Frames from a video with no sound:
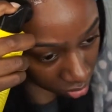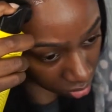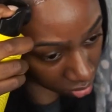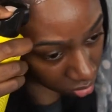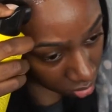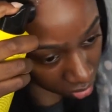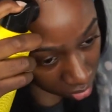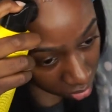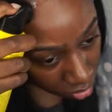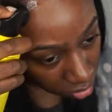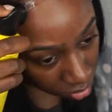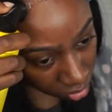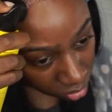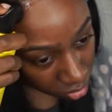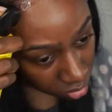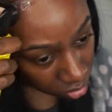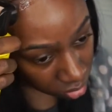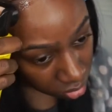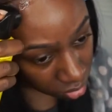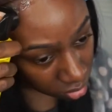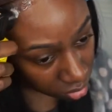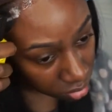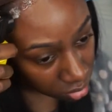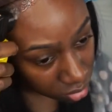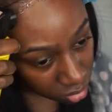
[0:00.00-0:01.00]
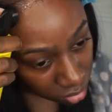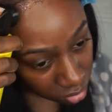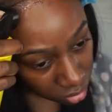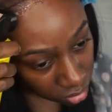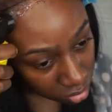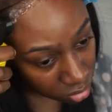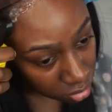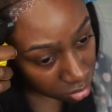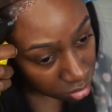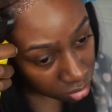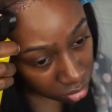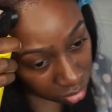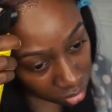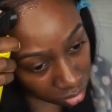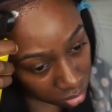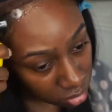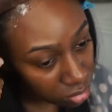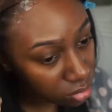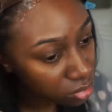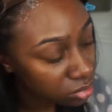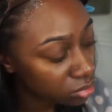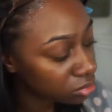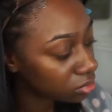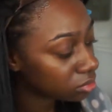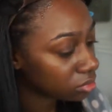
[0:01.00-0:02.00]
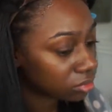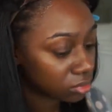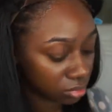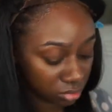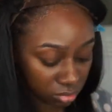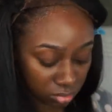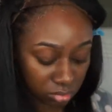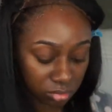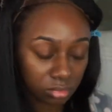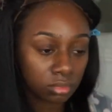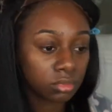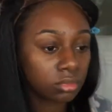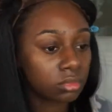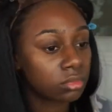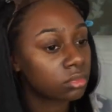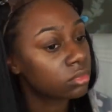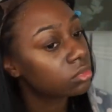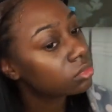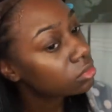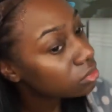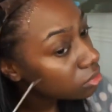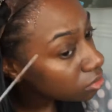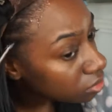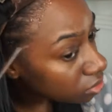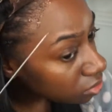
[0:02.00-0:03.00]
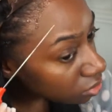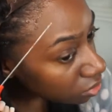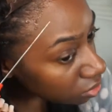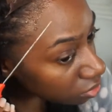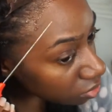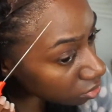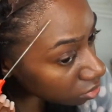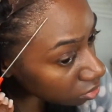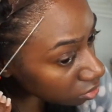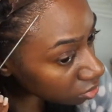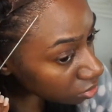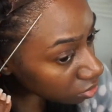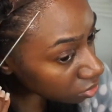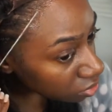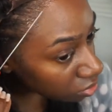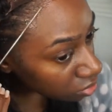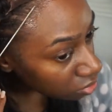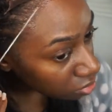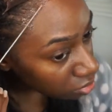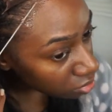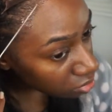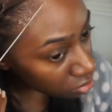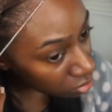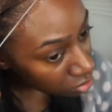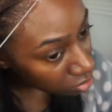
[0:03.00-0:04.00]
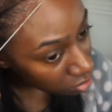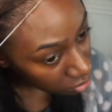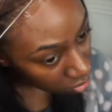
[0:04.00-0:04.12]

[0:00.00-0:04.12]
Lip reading: make sure it's positioned properly. I prefer not to